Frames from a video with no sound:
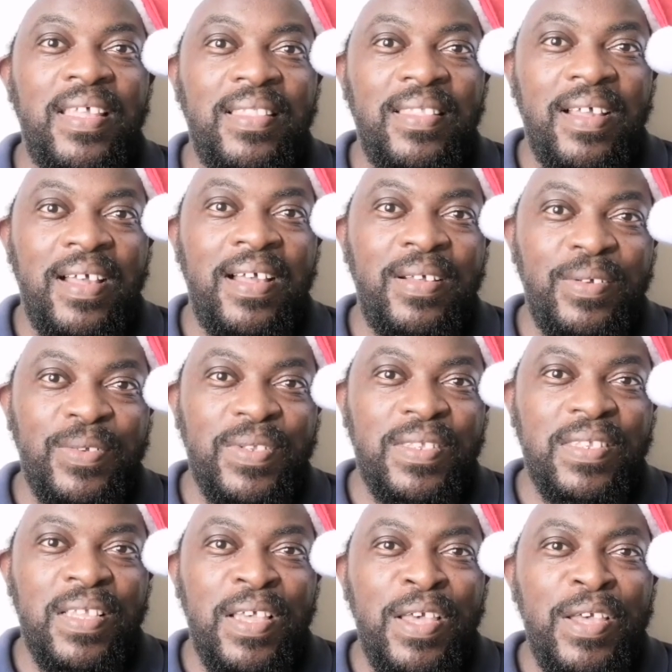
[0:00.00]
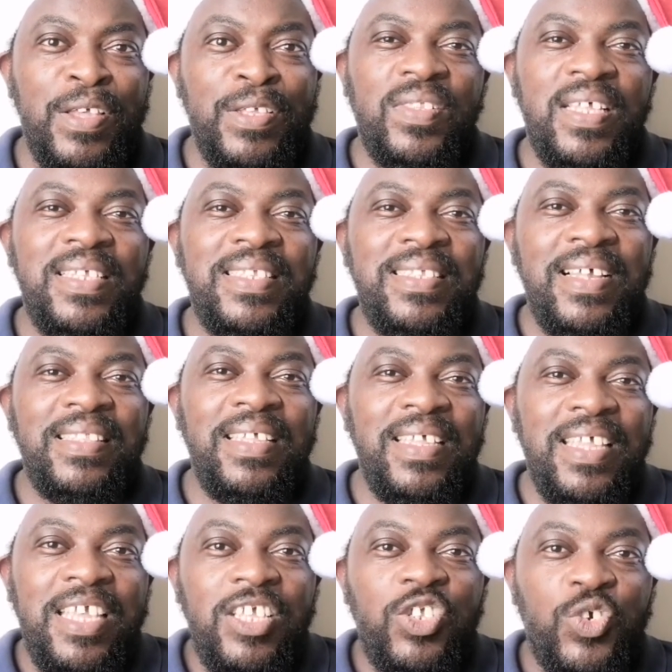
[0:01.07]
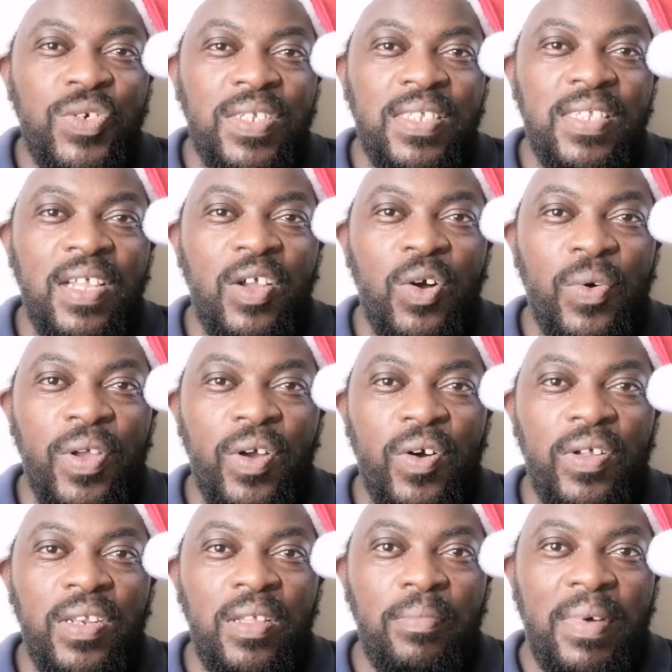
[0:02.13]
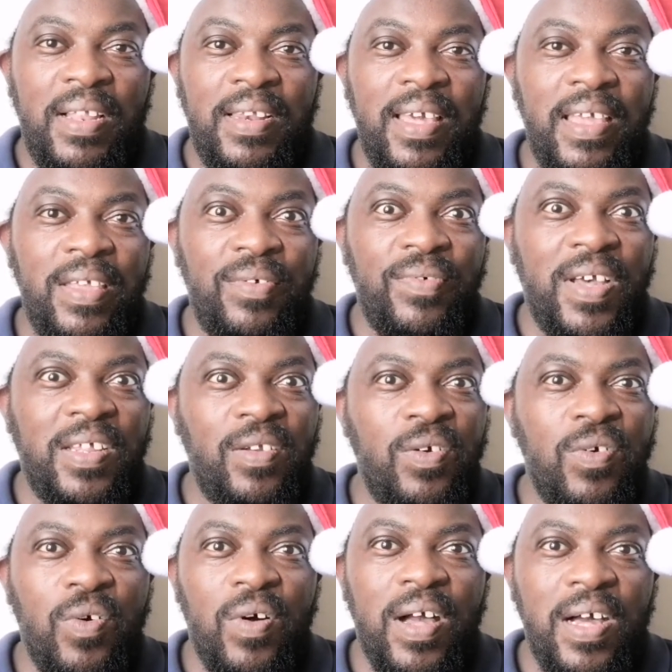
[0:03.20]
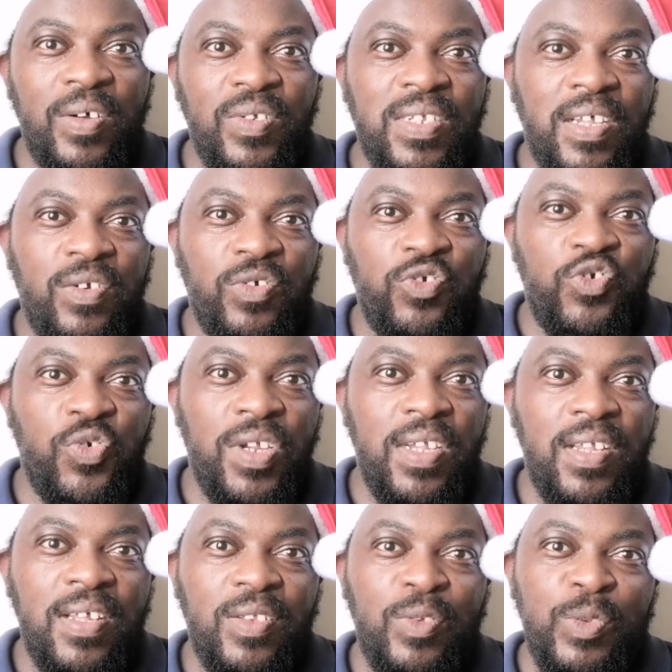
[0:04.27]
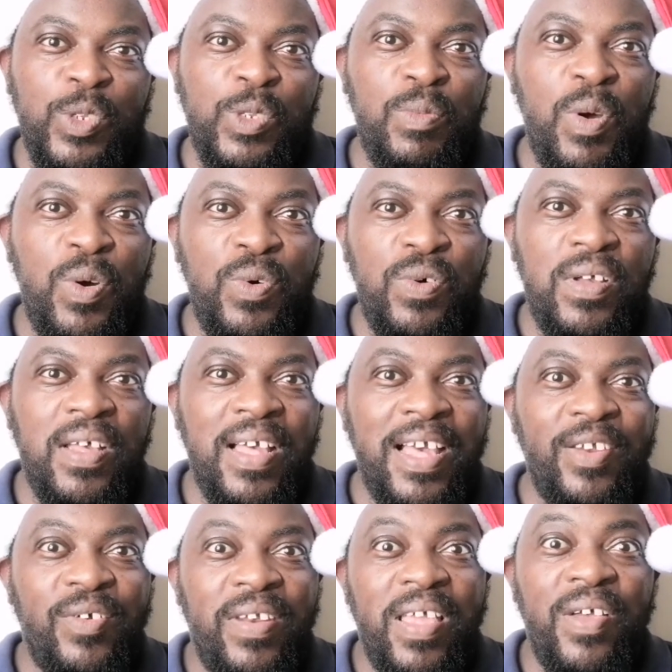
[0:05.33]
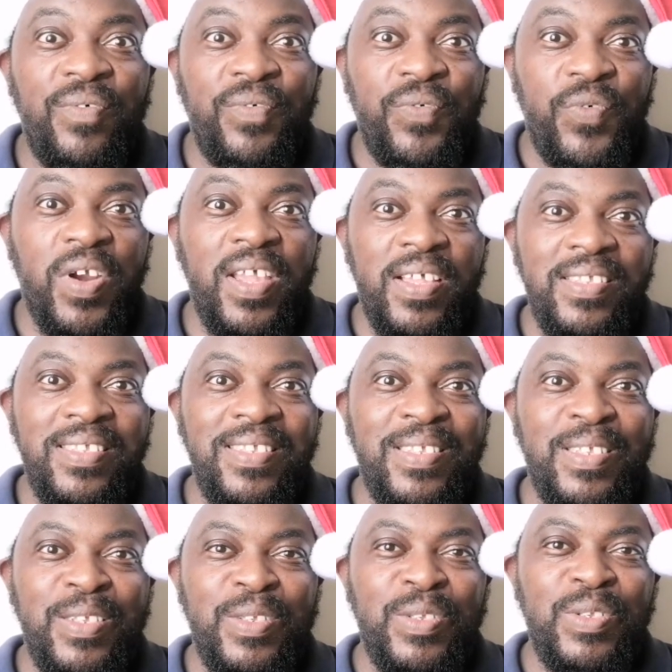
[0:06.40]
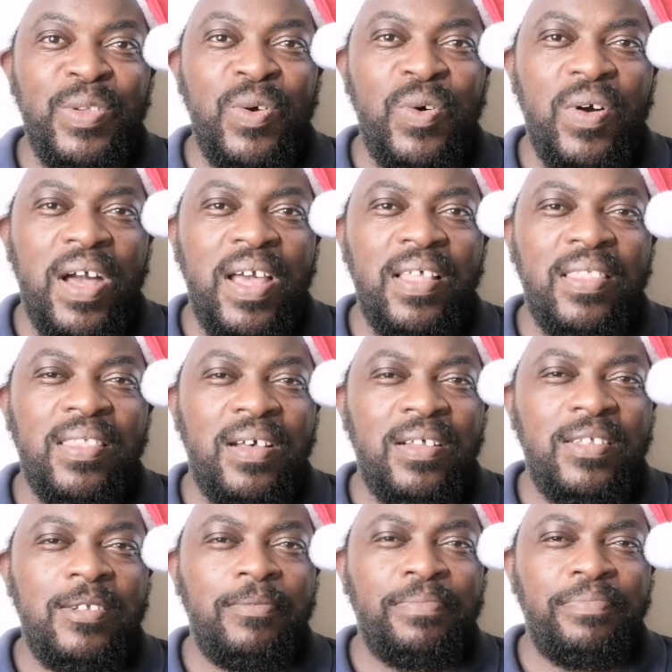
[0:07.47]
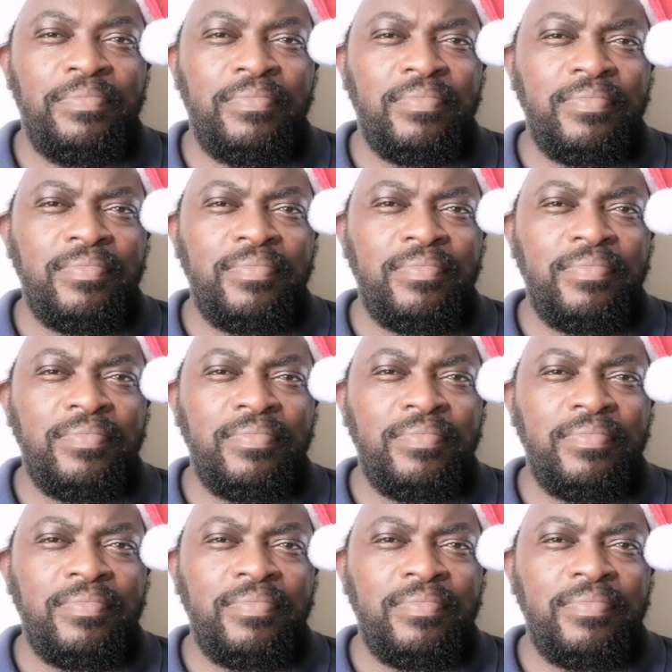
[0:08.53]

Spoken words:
in the house. So there's nothing interesting going on in my life. I don't go out, I don't drink, I don't smoke, I don't have friends. So I thought